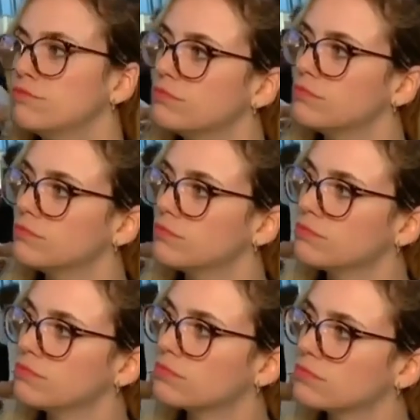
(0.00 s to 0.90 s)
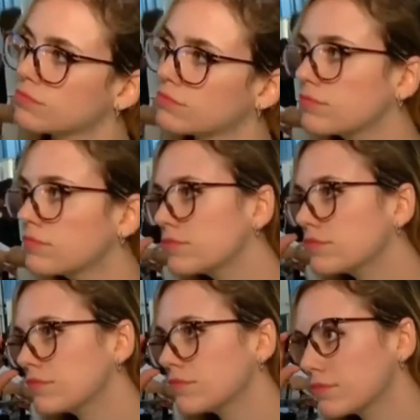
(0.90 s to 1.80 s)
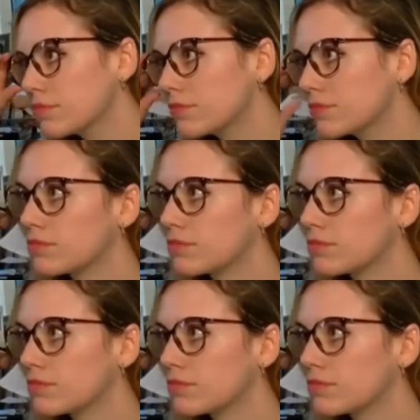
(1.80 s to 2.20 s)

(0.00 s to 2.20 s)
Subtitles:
(silent)